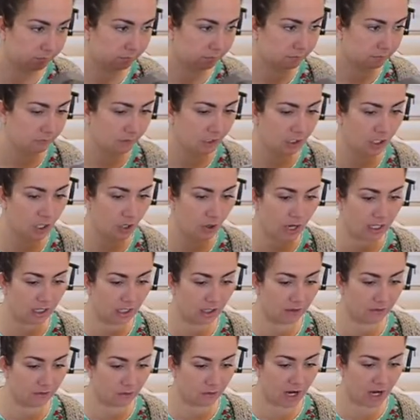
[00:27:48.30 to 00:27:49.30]
You know I
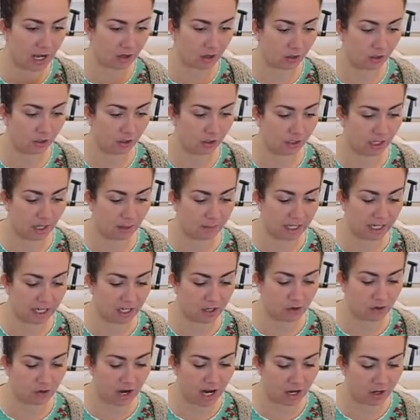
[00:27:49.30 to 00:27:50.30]
love crackle. I'm getting
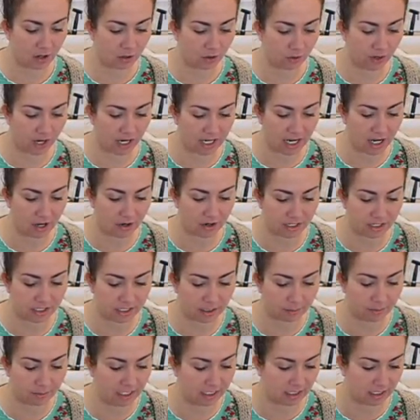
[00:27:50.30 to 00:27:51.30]
crackle right now because
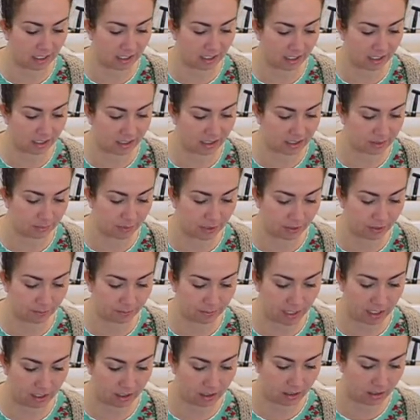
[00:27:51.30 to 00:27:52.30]
I'm heat gunning this milk
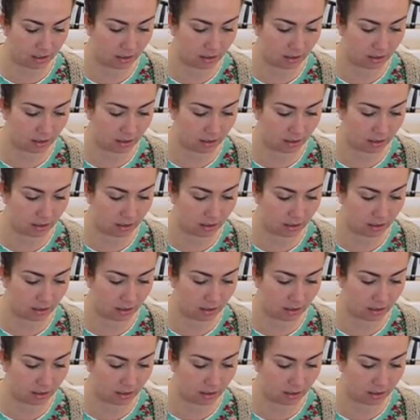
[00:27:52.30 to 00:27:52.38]
paint.